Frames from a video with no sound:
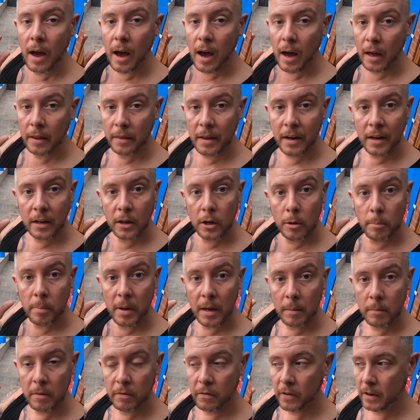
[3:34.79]
And then I'm going to
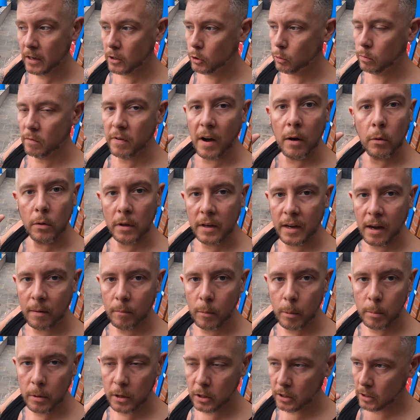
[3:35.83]
pick my fish without the
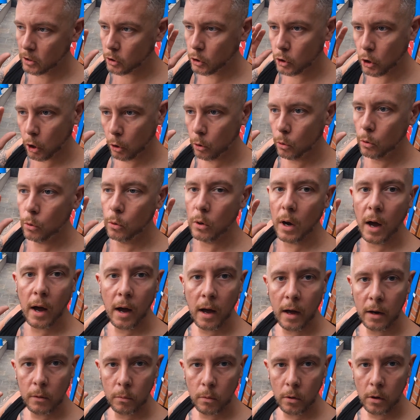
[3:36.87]
camera because it's too
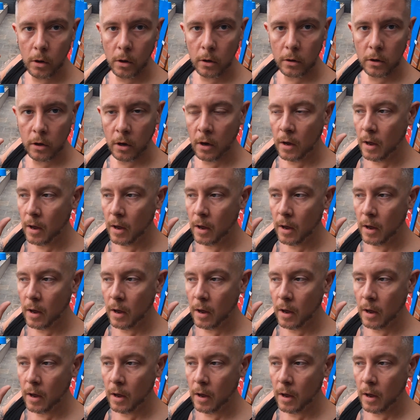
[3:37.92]
hard work